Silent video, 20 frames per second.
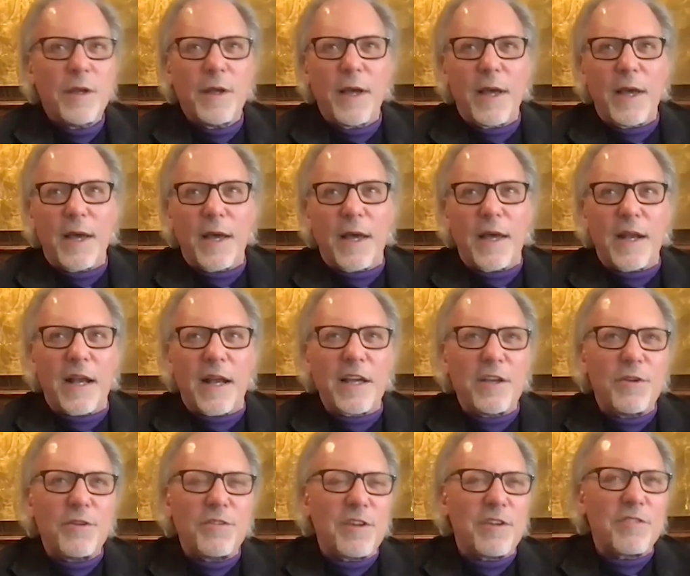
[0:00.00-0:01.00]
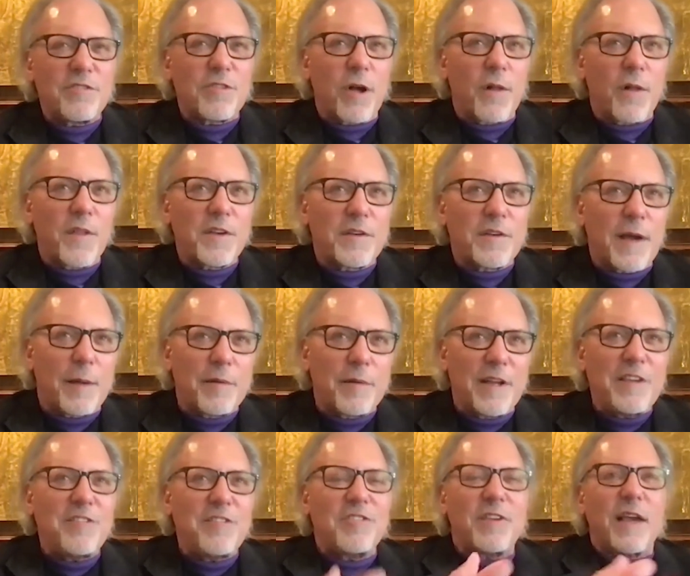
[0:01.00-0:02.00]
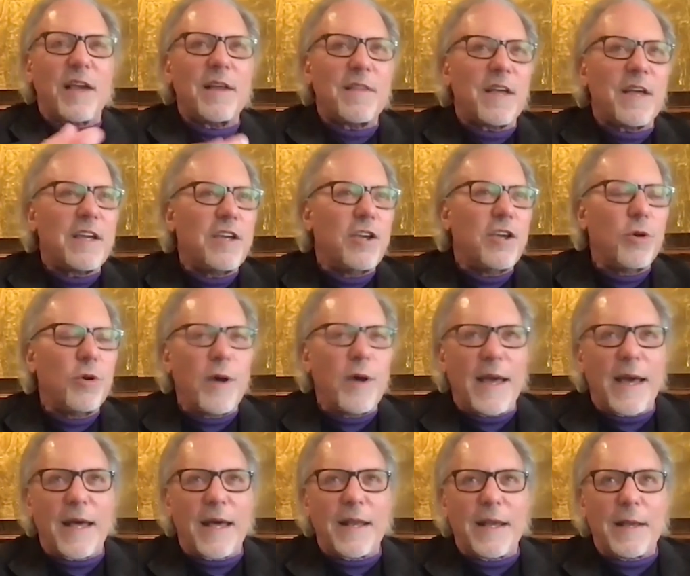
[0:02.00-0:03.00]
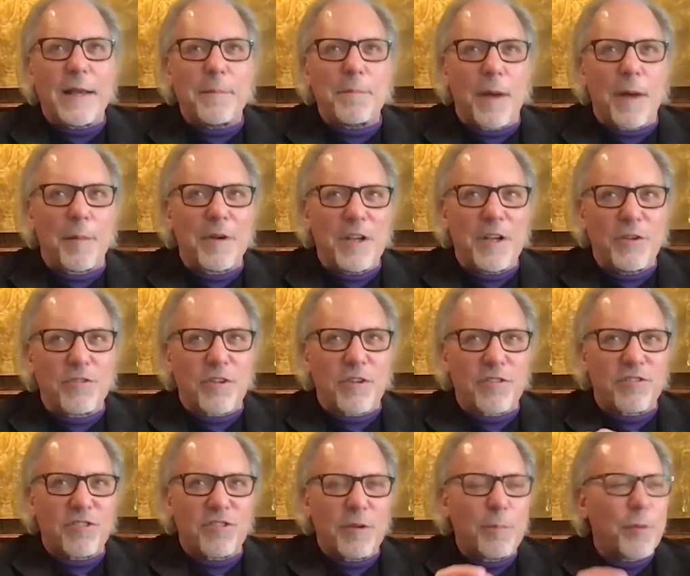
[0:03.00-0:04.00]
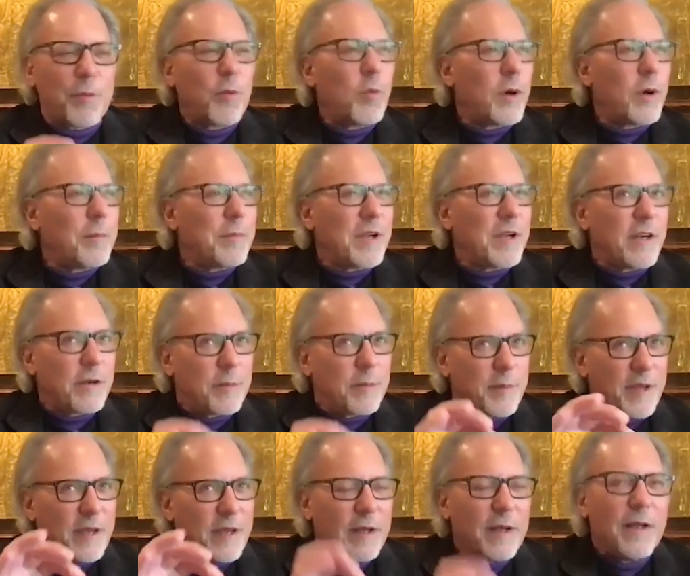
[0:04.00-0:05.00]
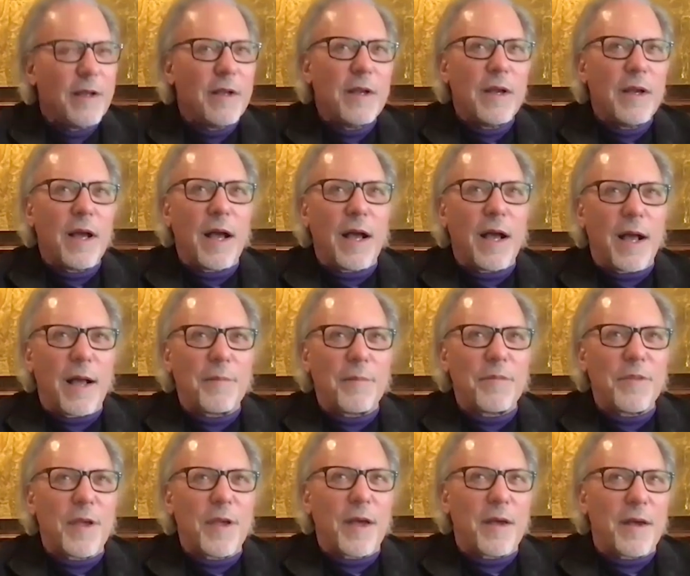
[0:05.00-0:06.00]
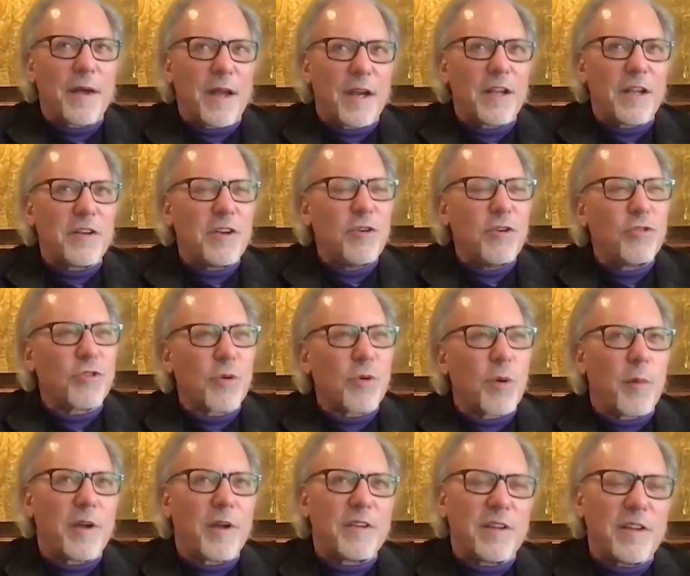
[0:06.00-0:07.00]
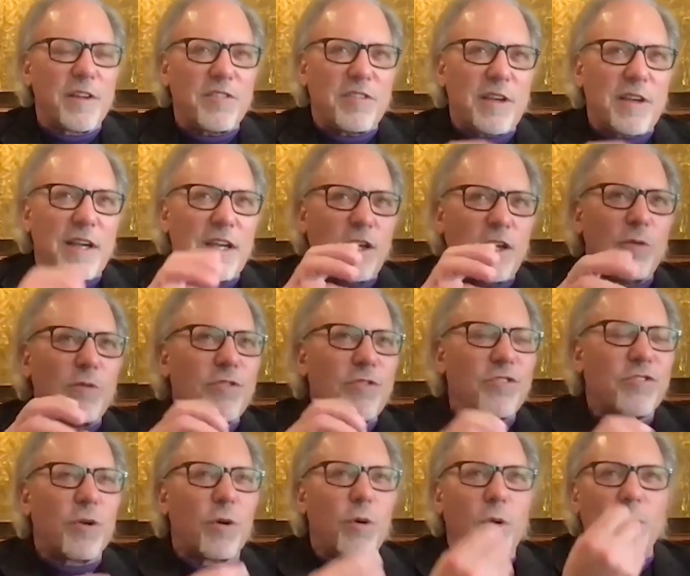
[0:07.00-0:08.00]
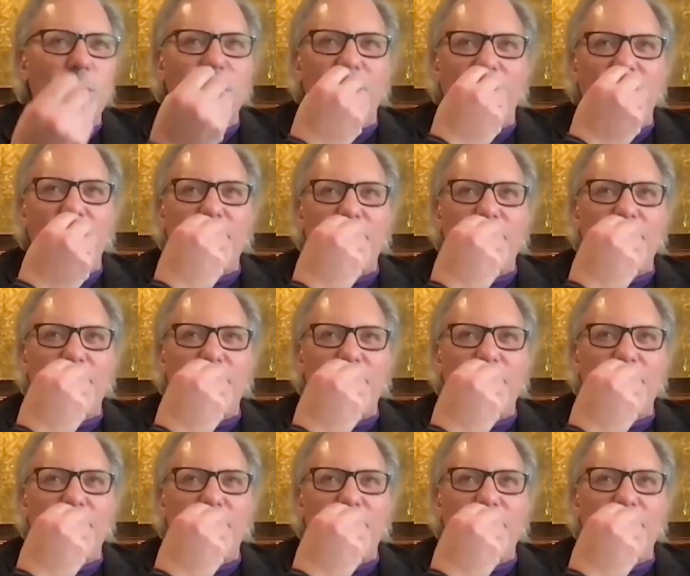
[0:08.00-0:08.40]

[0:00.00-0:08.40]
And I use this all the time. Let's say that you had I'm going to use a simple one, but it'll be an unusual one. Let's say you sold a